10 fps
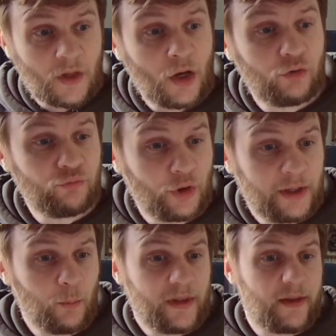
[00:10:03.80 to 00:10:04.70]
at
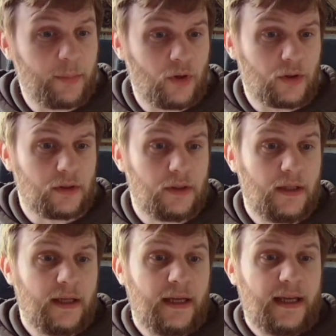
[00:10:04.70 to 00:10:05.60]
running with the ball.
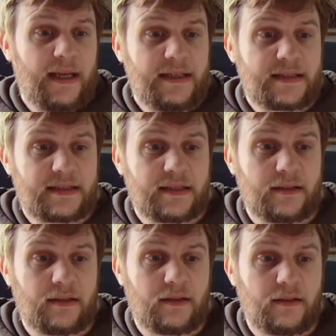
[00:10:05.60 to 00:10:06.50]
His
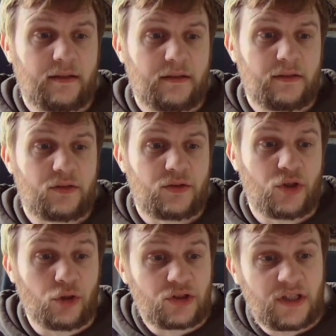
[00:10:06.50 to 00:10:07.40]

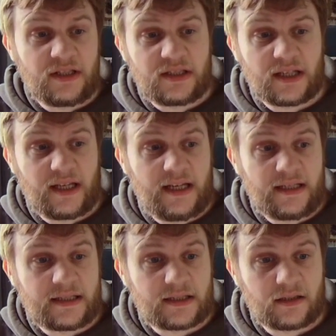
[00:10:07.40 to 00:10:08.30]
touches
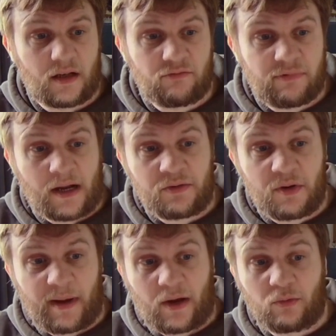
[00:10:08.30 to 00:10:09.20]
is around
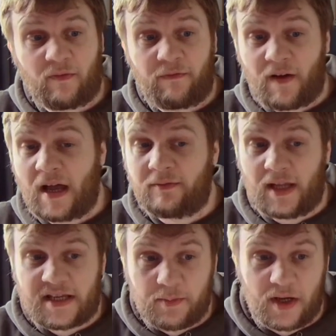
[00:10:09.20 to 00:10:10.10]
about 5
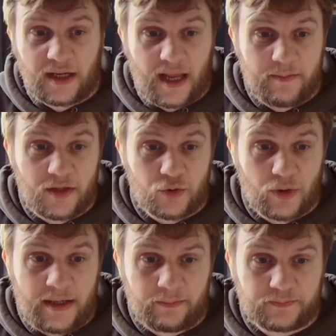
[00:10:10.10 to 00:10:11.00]
less per game than
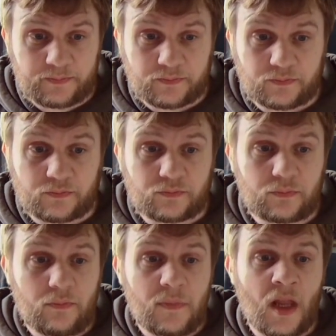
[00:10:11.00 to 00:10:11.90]
Trent,
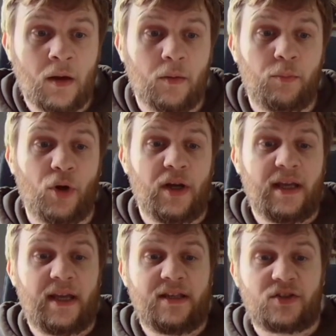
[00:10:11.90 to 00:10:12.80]
but
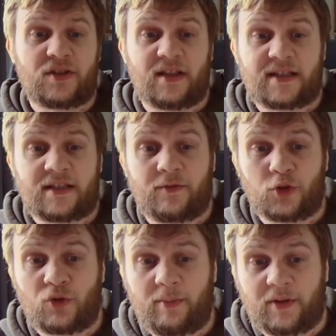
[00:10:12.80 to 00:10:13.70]
his successful
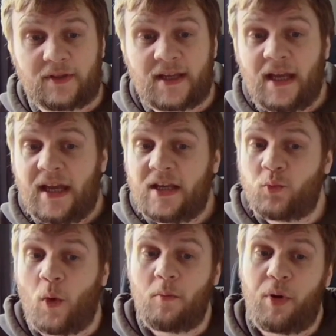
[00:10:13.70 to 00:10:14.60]
dribbles is
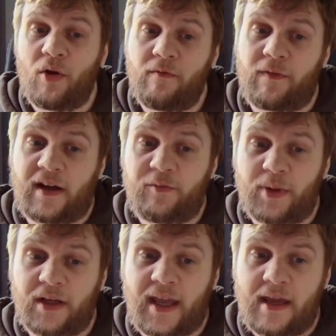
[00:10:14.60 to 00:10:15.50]
1.5
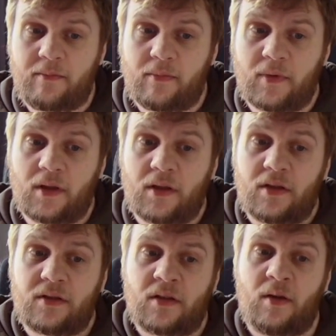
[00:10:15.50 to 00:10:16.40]
per game
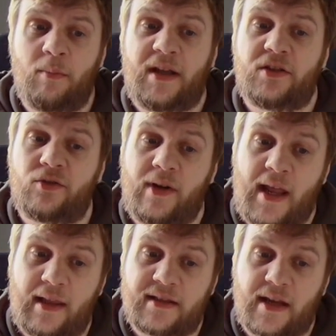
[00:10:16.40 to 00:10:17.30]
compared to Trent
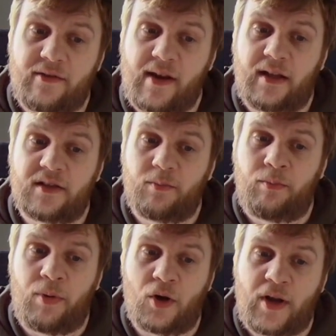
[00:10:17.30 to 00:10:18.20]
Alexander-Arnold's
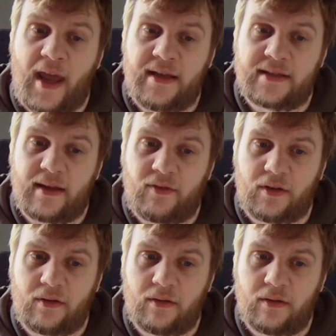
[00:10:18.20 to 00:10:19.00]
0.87.